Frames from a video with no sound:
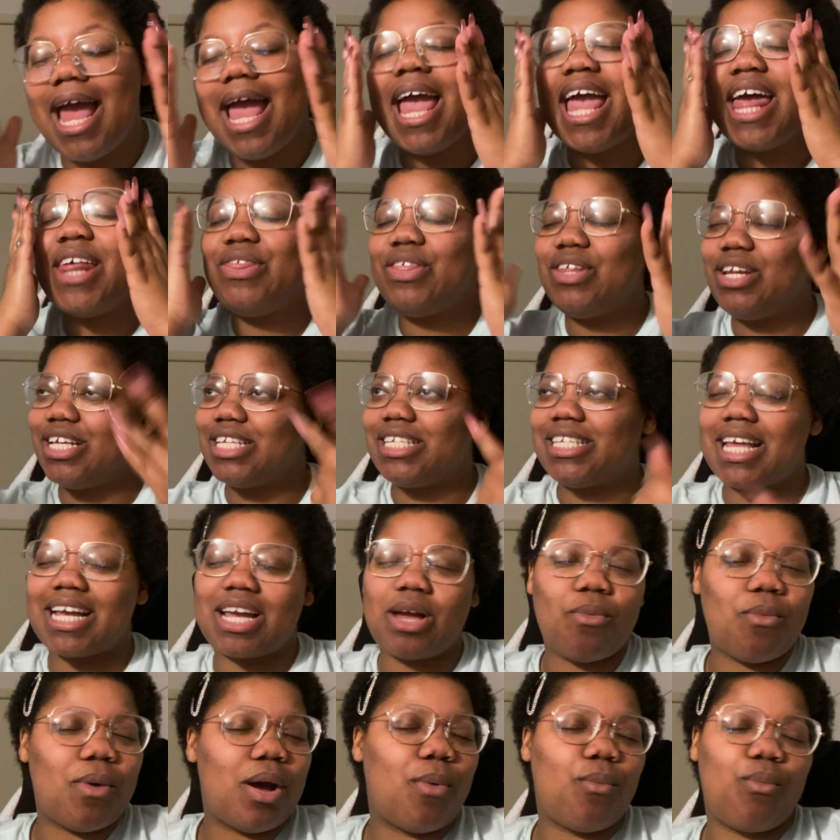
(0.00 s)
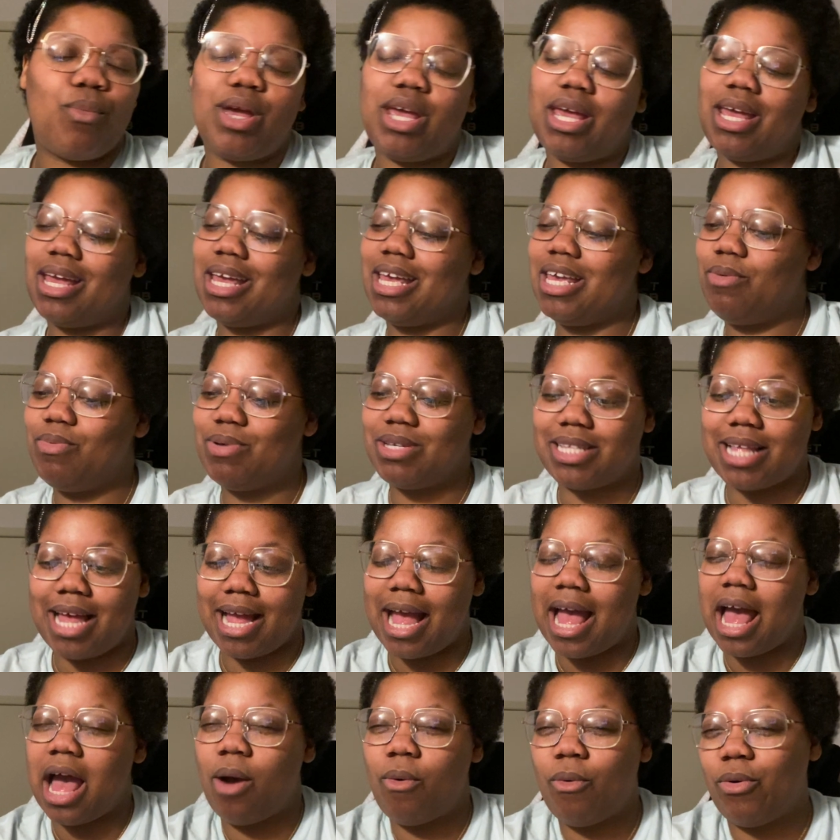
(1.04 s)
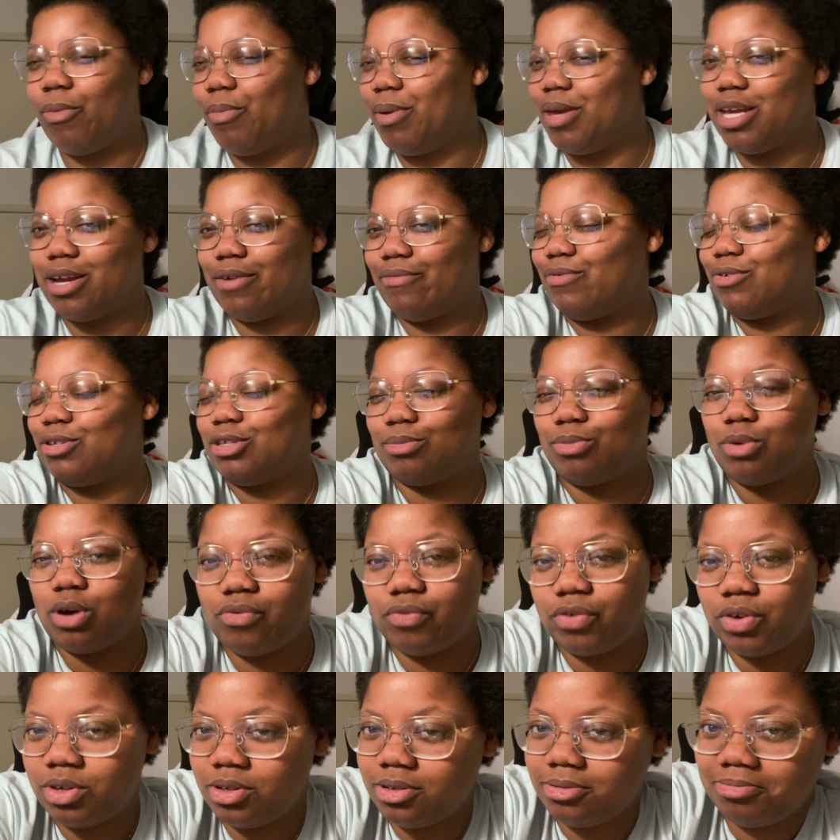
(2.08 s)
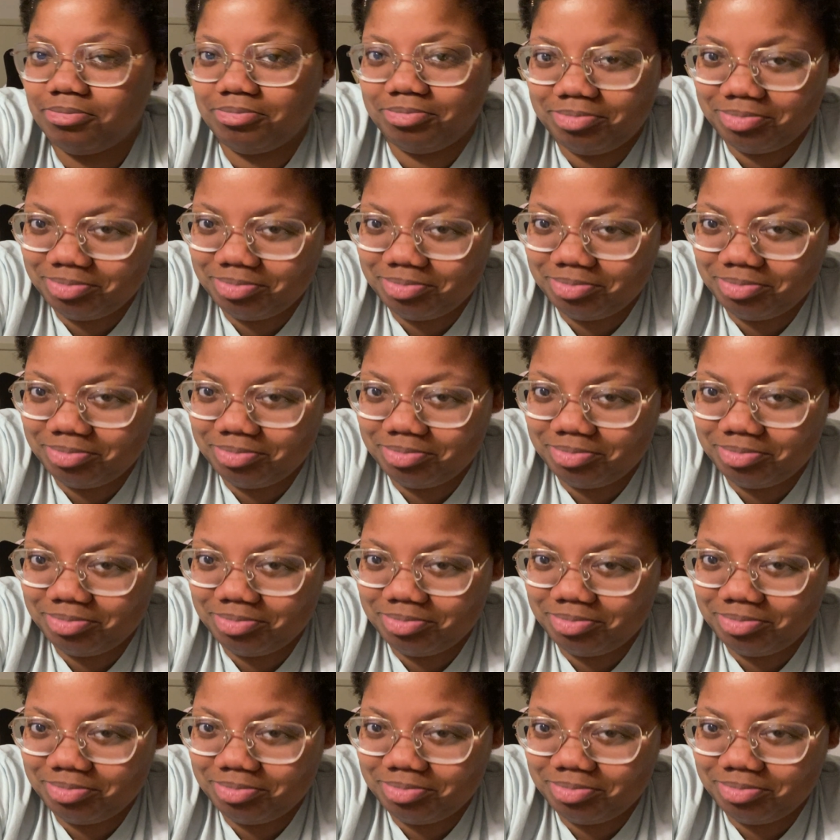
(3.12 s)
And then the second one when he was like, I will be your future boyfriend.